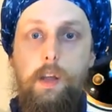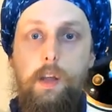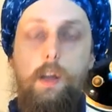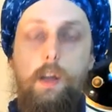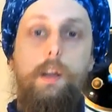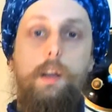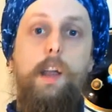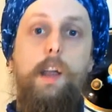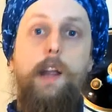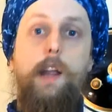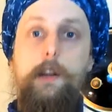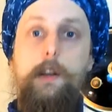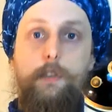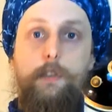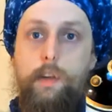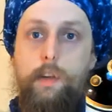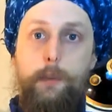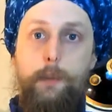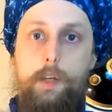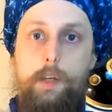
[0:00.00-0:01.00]
against
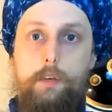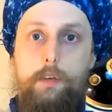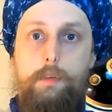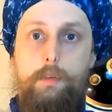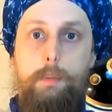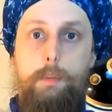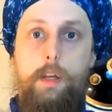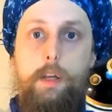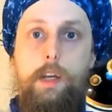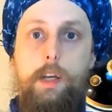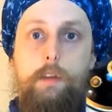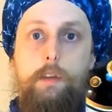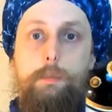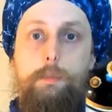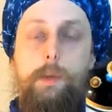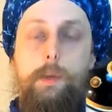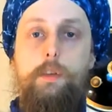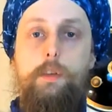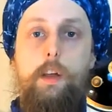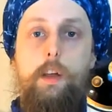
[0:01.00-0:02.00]
their religious beliefs,
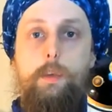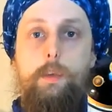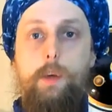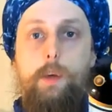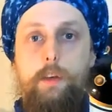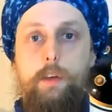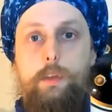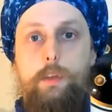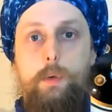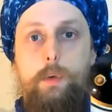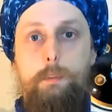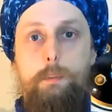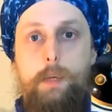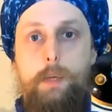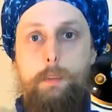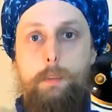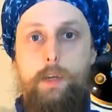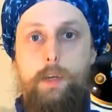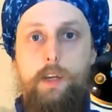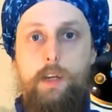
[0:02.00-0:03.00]
because otherwise they wouldn't be
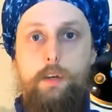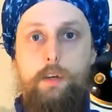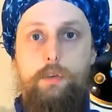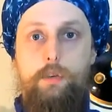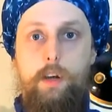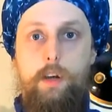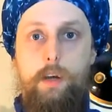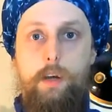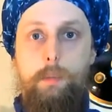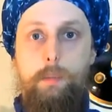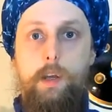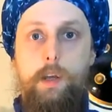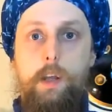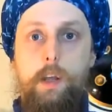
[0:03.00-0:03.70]
able to get a job.